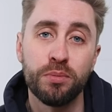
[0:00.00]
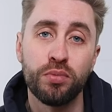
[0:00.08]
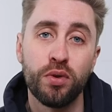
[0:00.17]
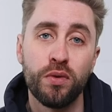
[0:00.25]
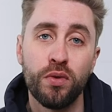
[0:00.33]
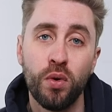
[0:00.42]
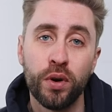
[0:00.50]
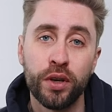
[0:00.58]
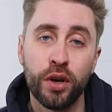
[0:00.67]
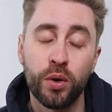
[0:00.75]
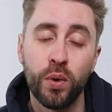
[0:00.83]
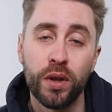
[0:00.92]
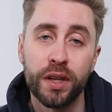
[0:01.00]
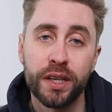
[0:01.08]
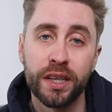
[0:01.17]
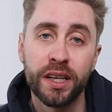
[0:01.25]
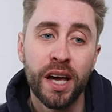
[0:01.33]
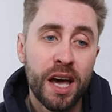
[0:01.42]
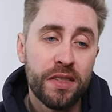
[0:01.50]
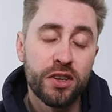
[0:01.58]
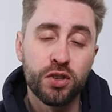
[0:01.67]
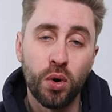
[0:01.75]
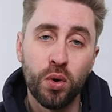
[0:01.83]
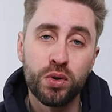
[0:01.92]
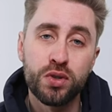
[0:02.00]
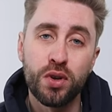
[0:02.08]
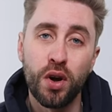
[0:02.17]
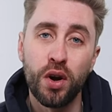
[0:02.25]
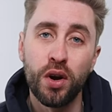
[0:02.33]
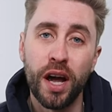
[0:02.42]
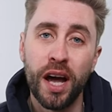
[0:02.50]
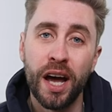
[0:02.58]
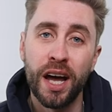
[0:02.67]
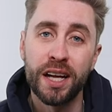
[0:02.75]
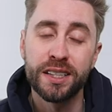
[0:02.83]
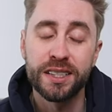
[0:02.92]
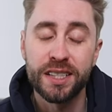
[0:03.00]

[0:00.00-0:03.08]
improve the audio quality. There's also a